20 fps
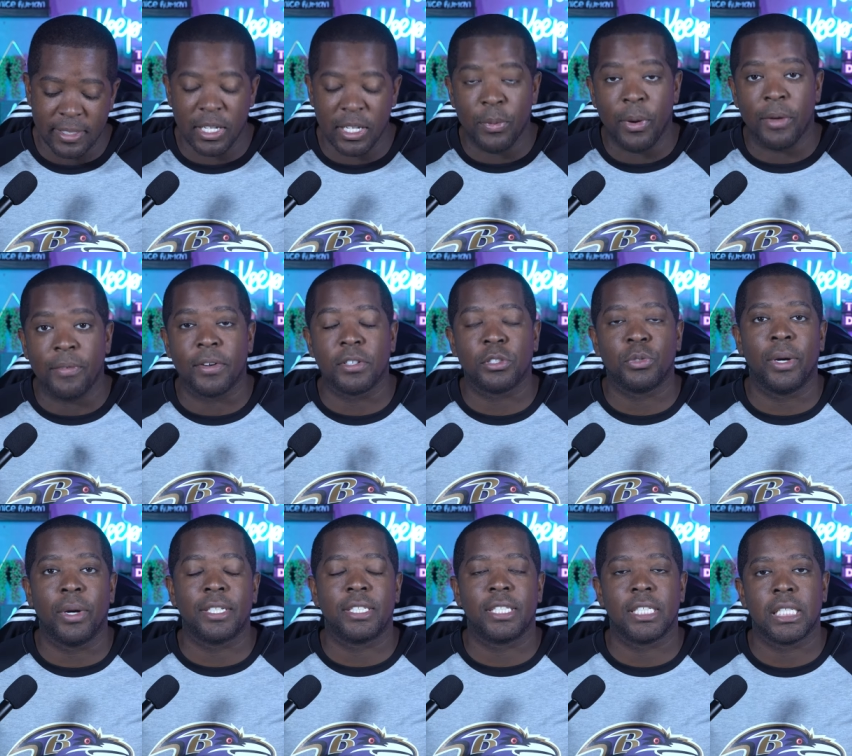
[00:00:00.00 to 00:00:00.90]
Anyway, first
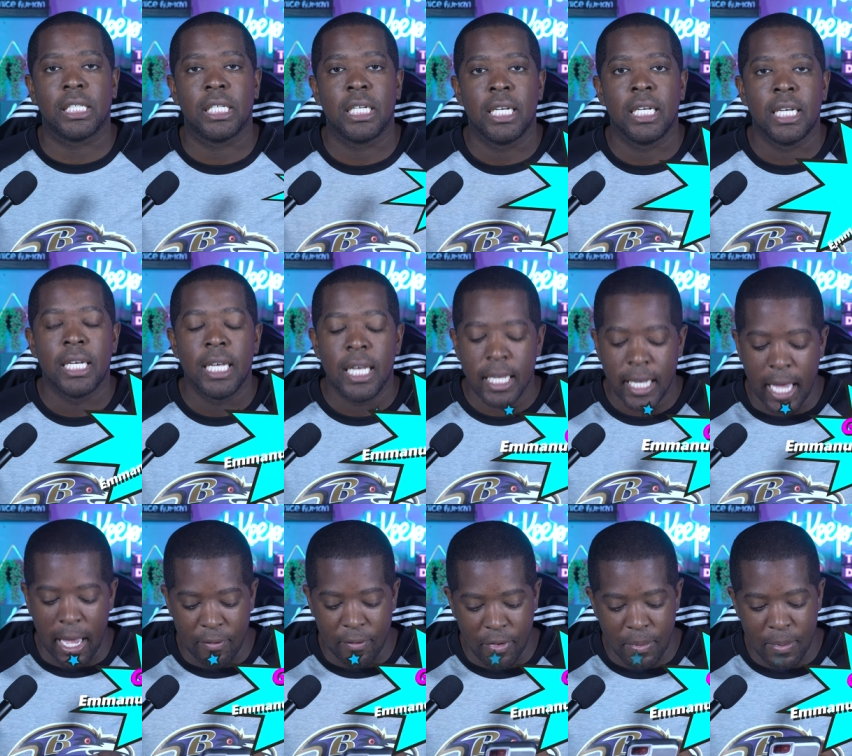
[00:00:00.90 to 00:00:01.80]
question
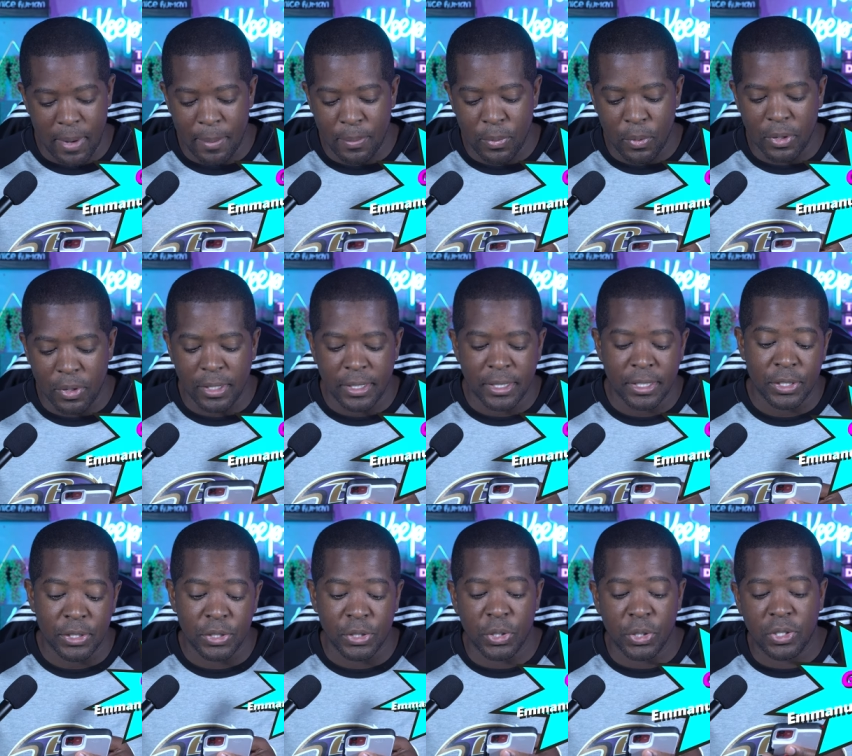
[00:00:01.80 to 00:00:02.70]
came from my boy
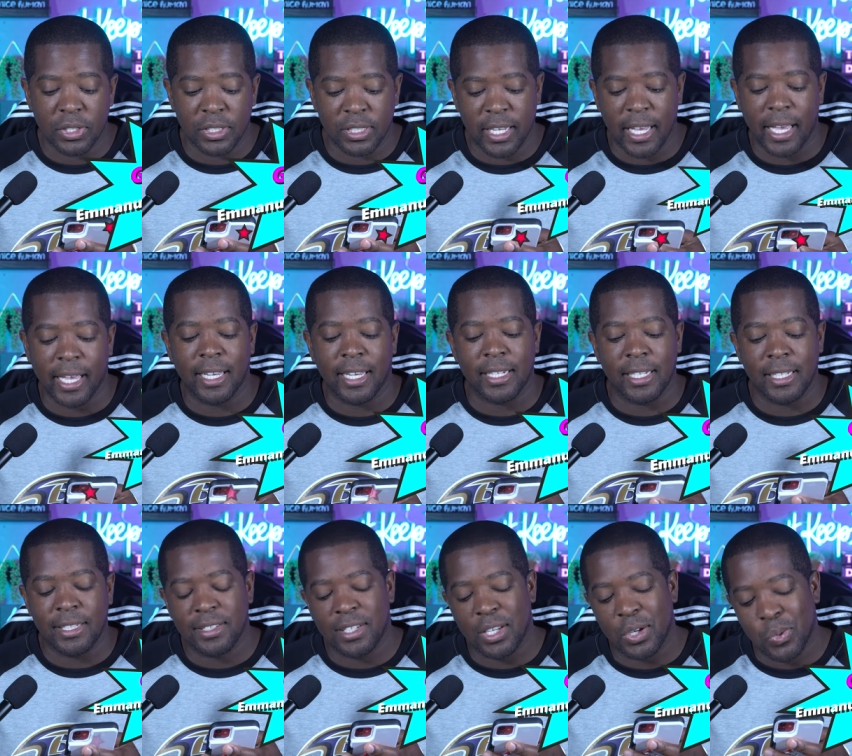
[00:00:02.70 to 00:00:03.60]
George K, and
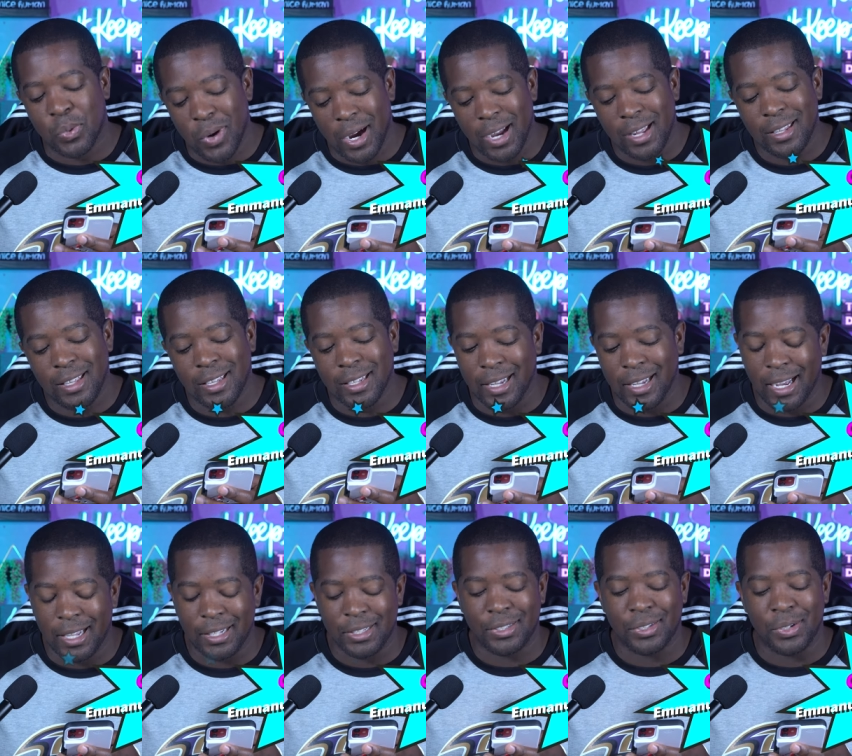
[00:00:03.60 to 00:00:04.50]
he said Wiley and
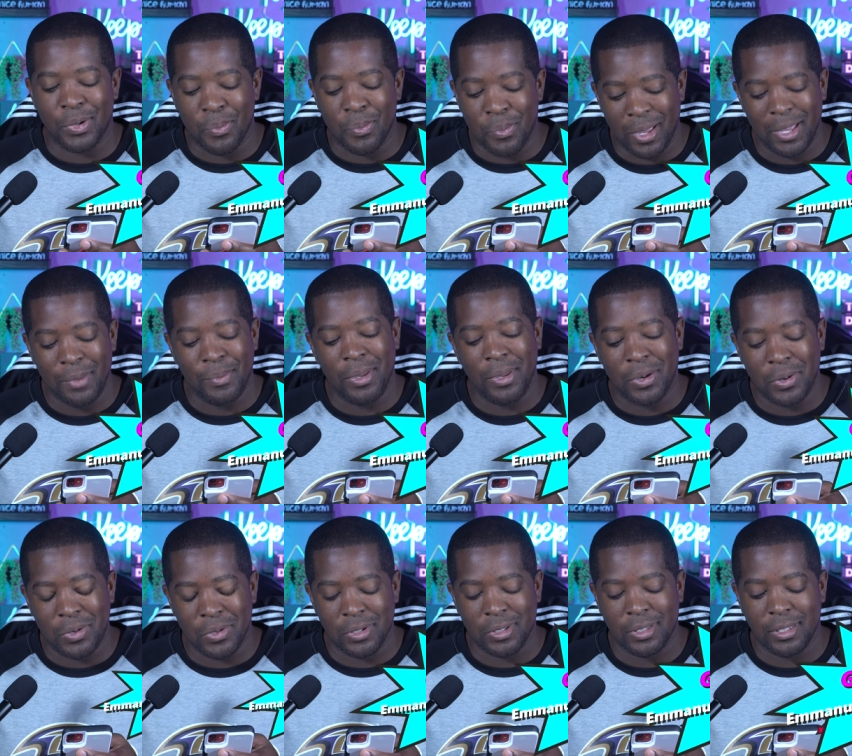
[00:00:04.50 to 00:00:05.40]
Acho may be
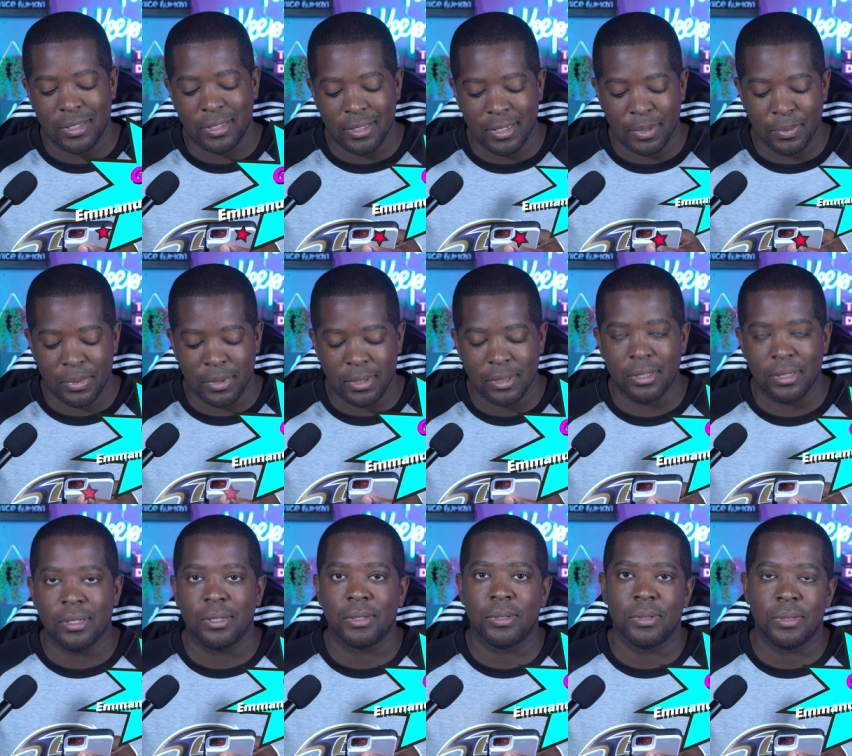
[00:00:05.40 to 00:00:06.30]
on to something.
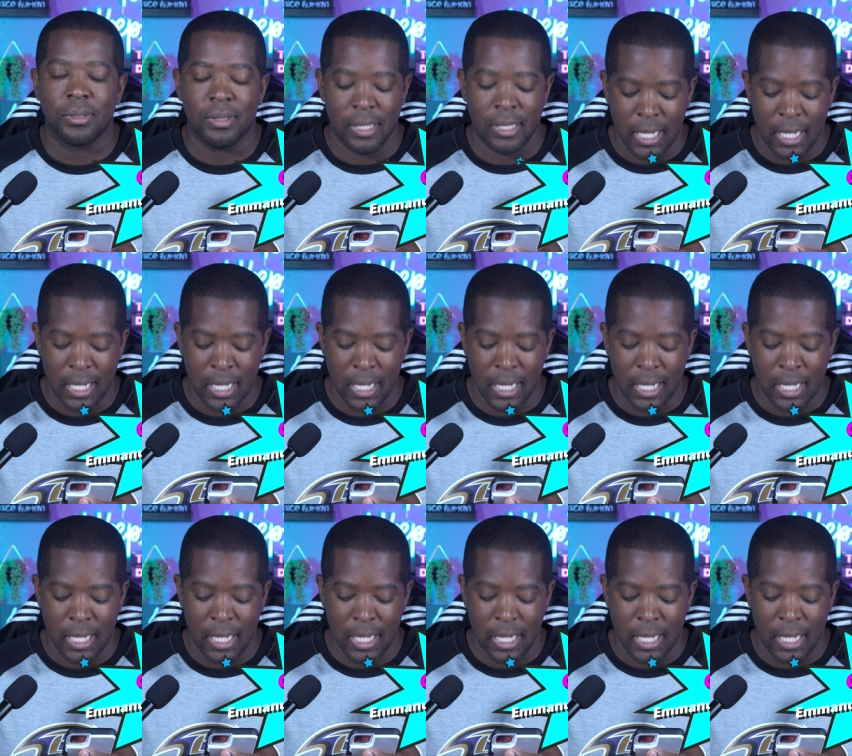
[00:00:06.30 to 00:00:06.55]
Uh-oh.